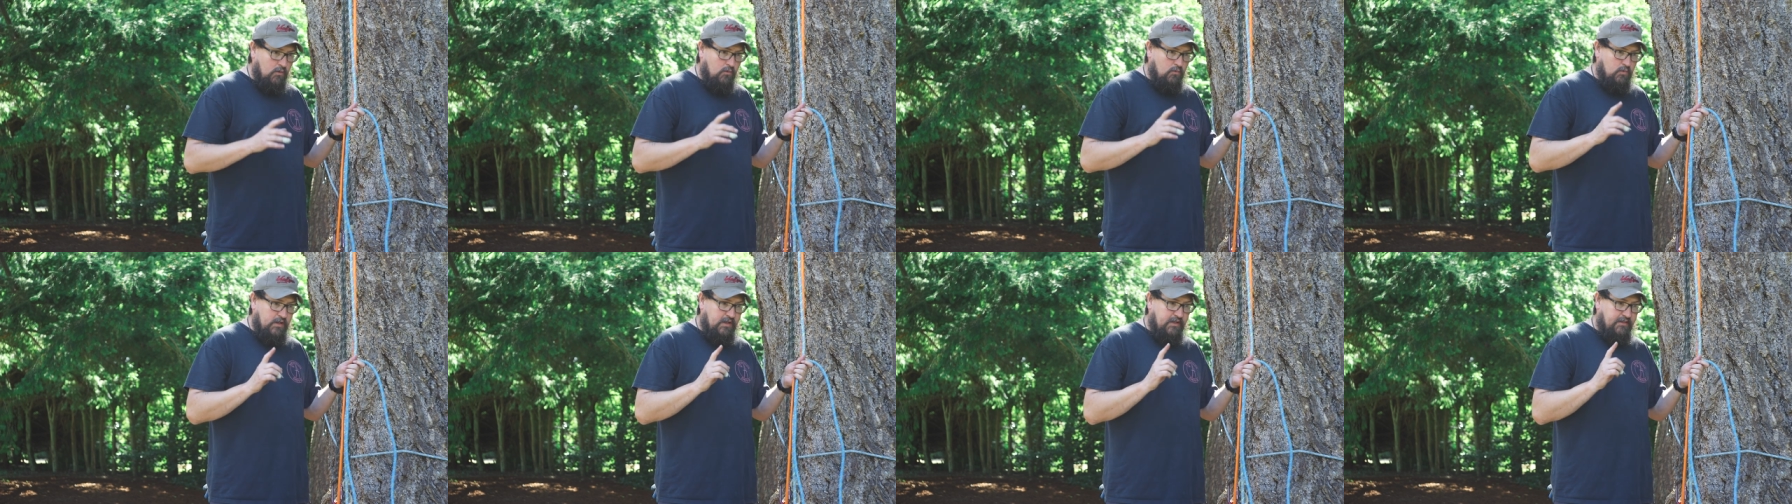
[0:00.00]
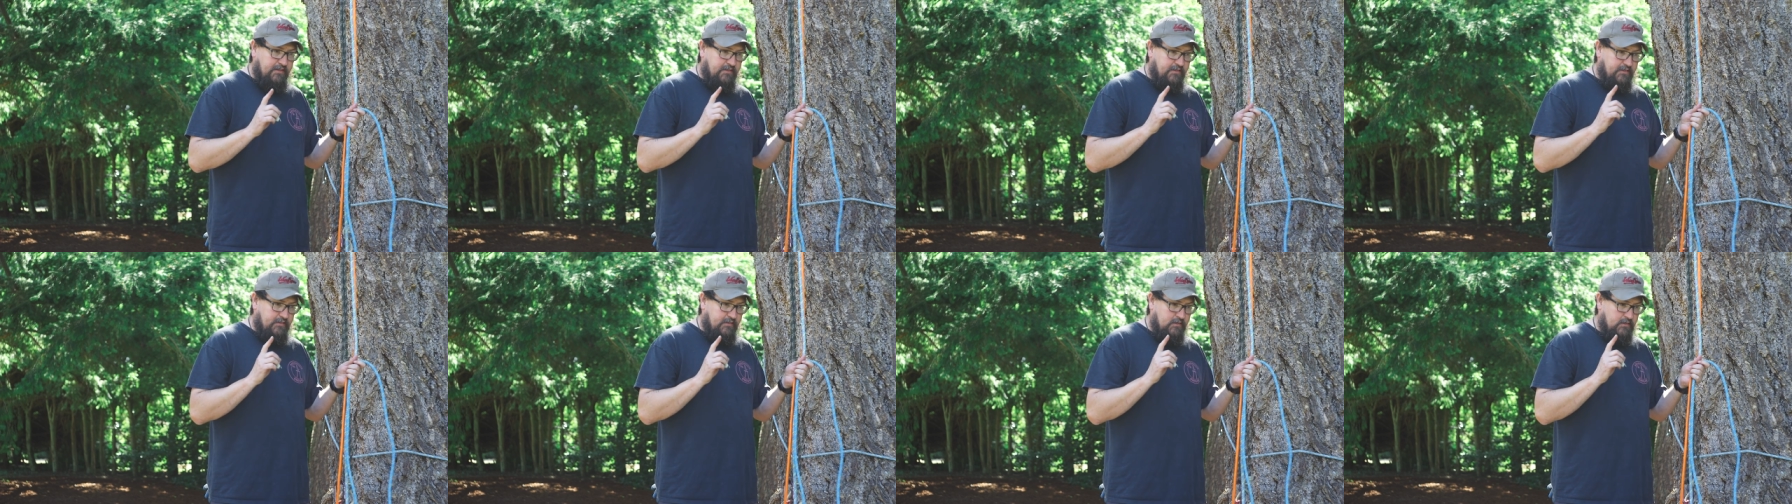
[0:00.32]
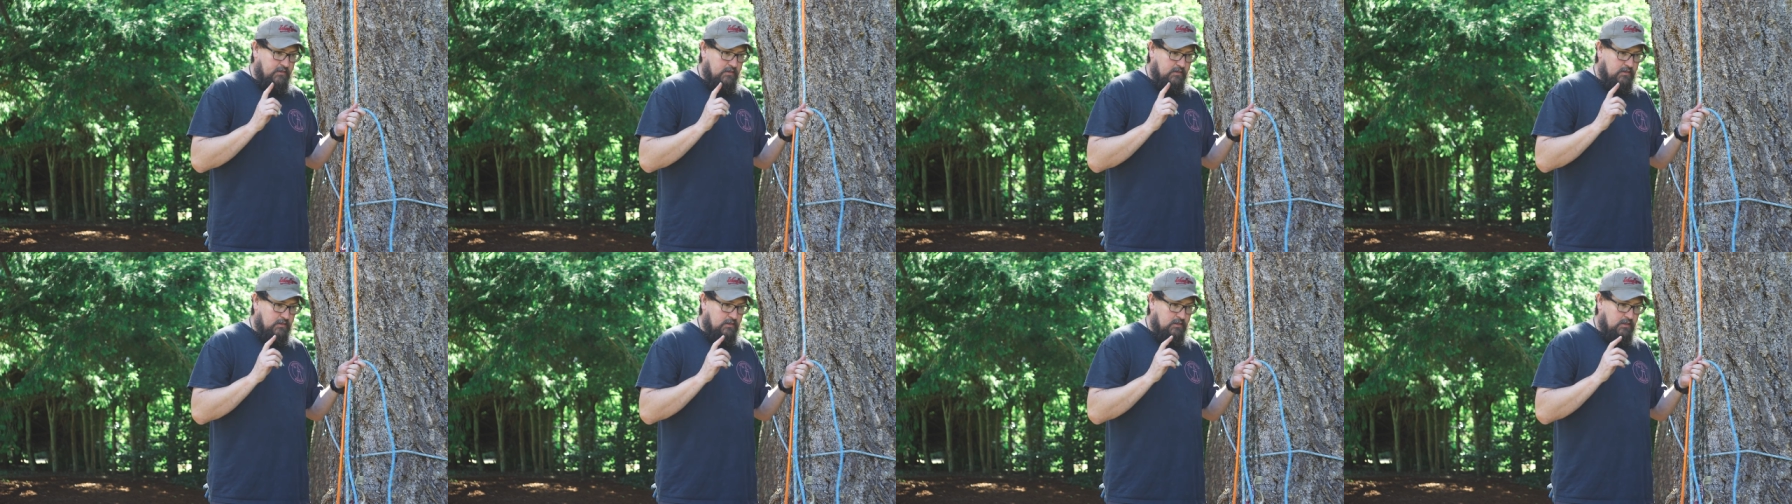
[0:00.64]
with
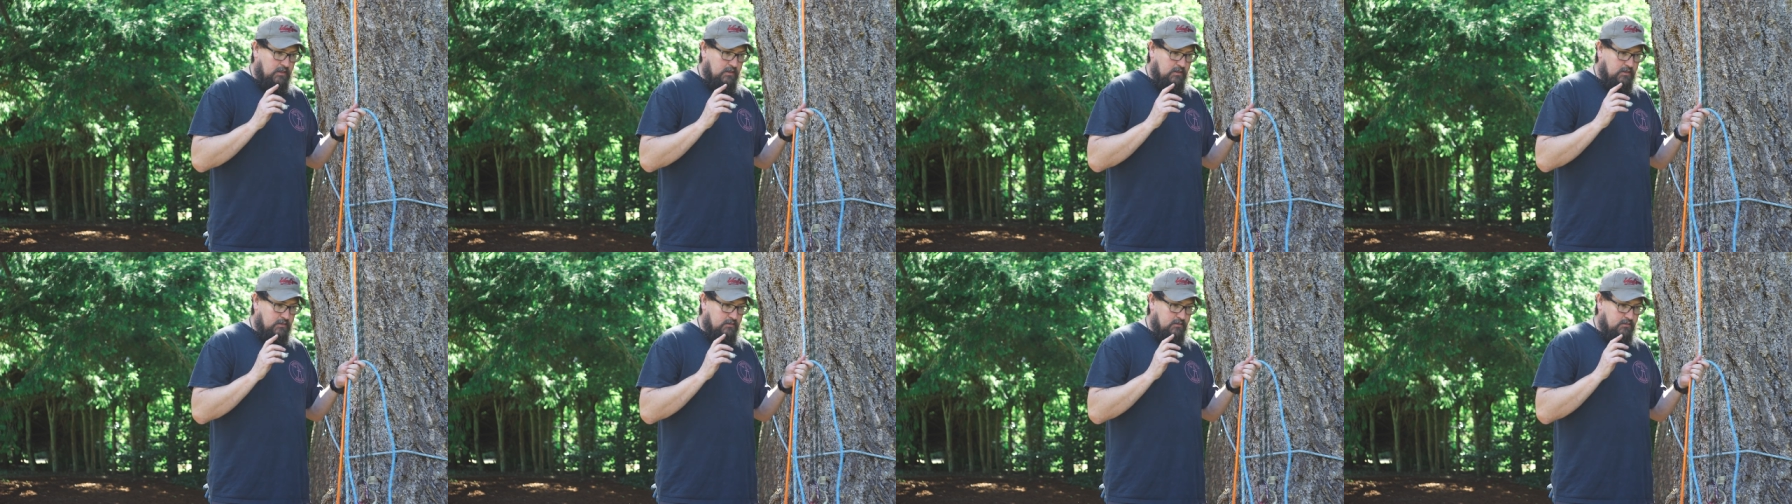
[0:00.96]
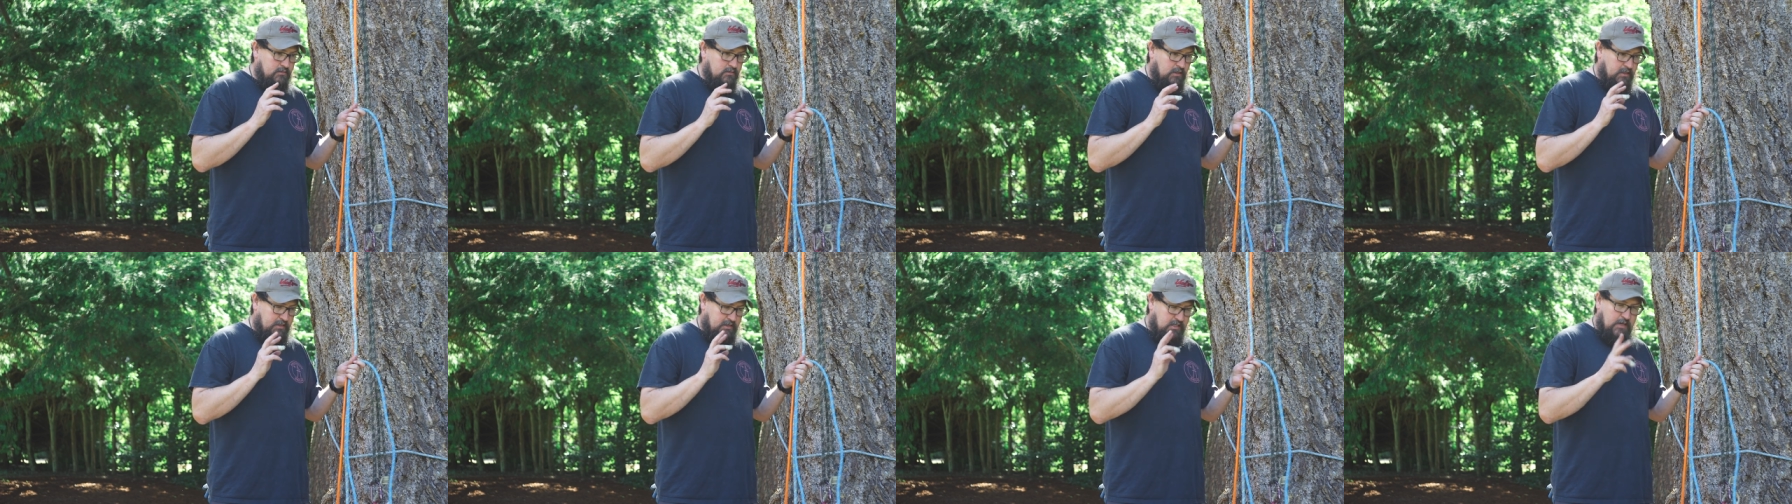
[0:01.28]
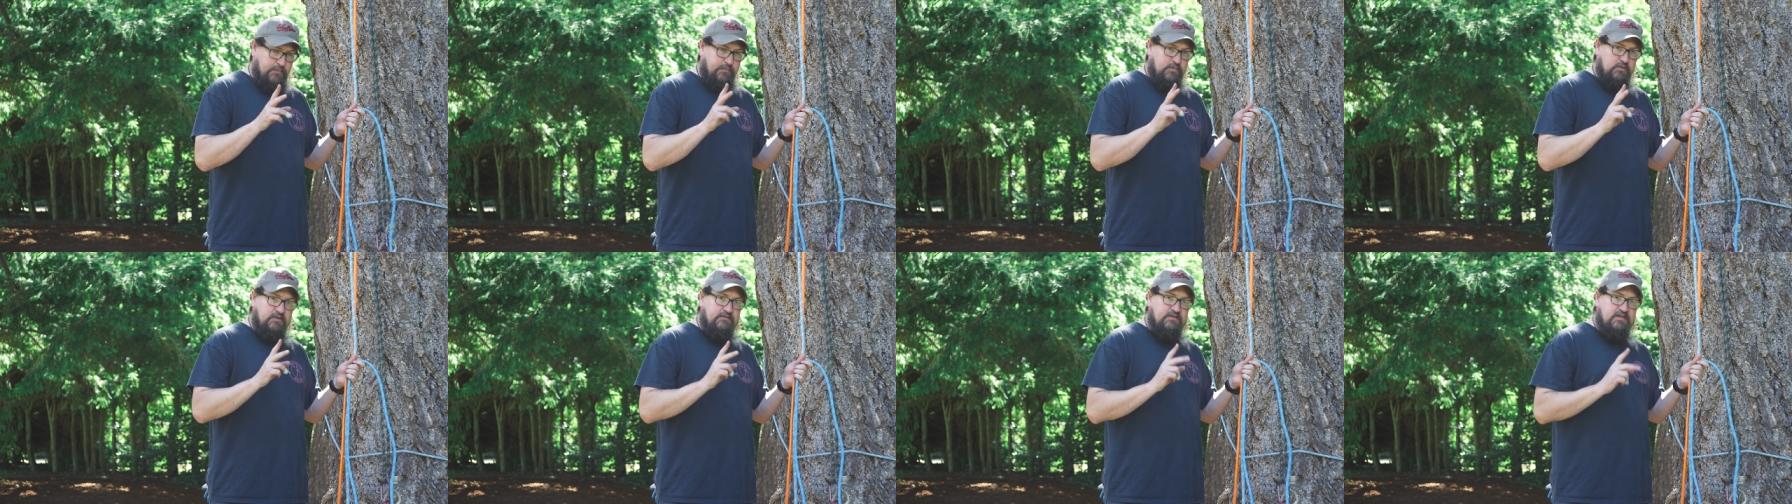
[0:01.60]
a
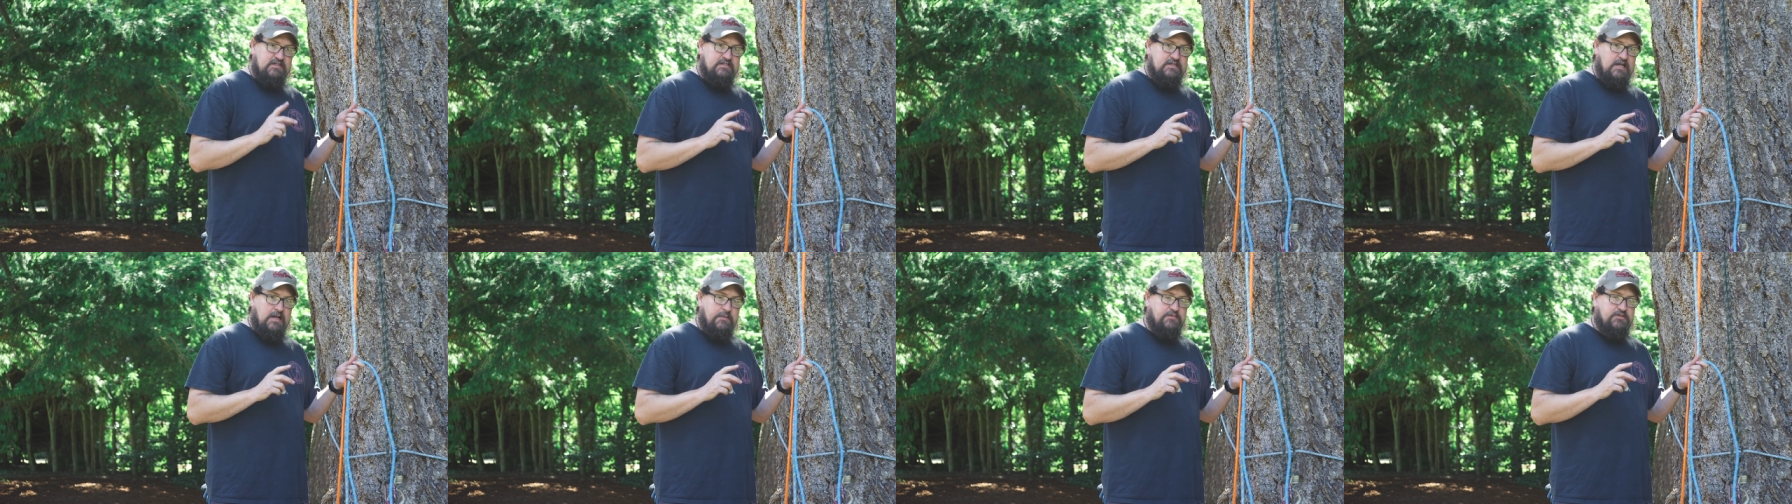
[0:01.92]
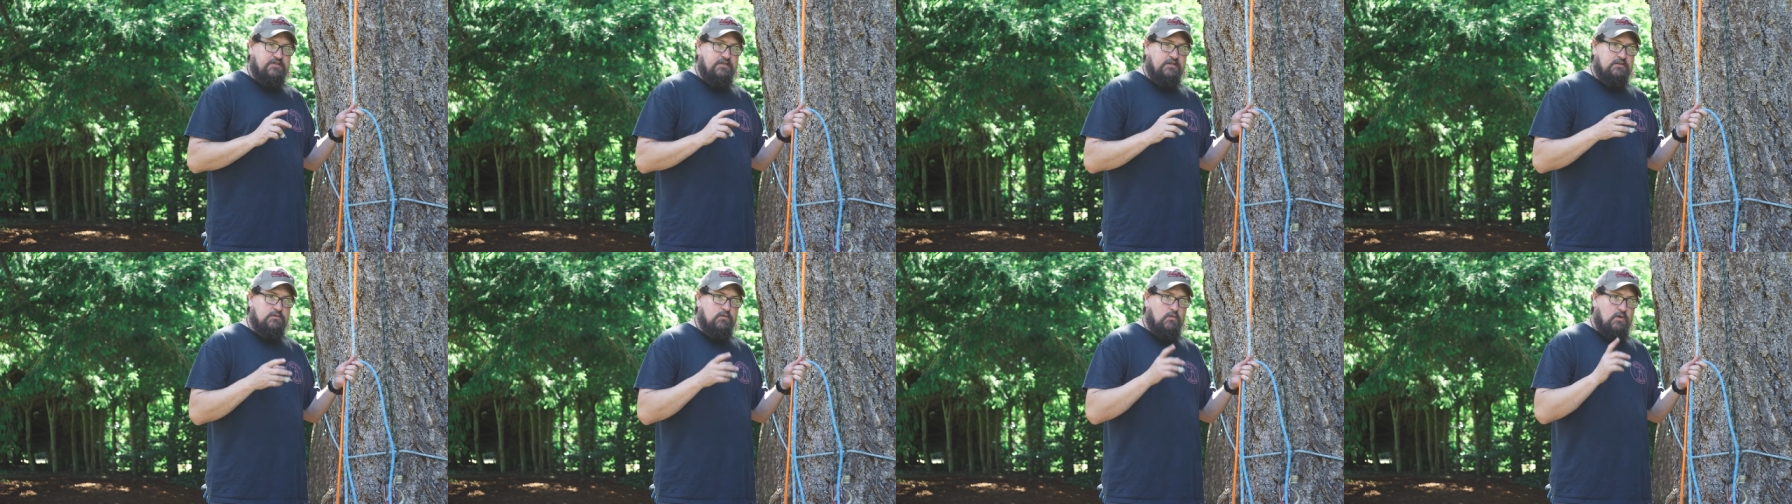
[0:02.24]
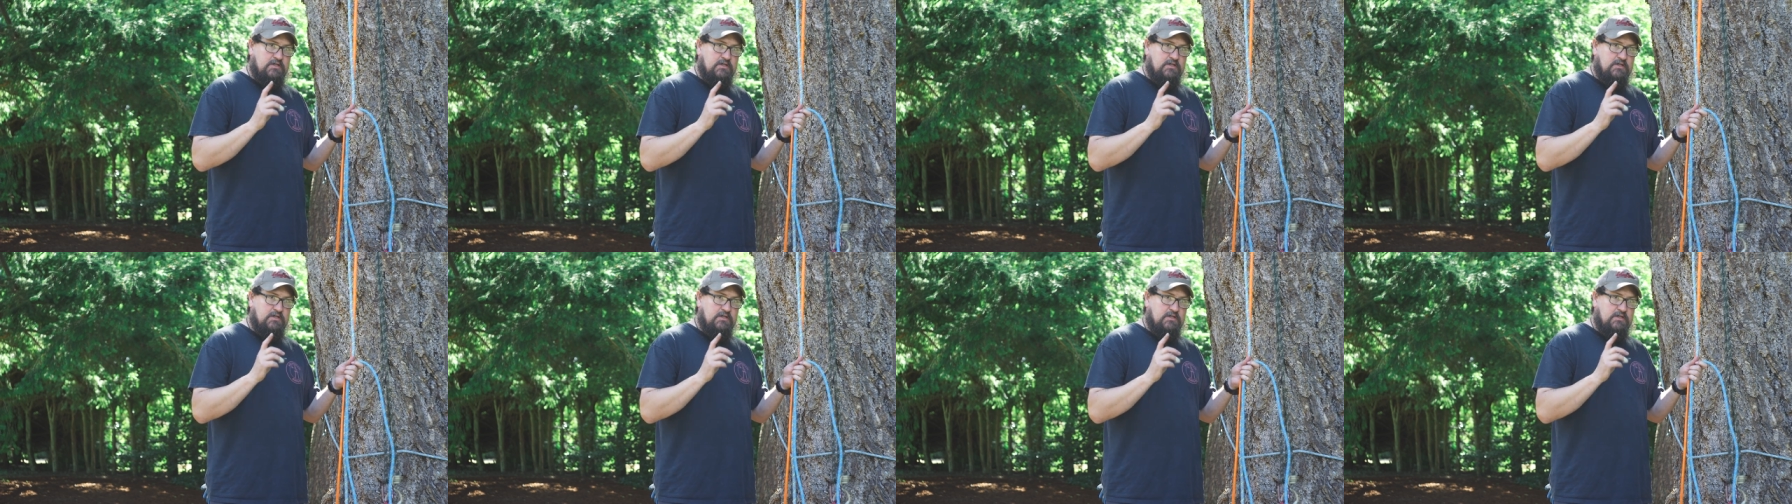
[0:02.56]
couple of exceptions,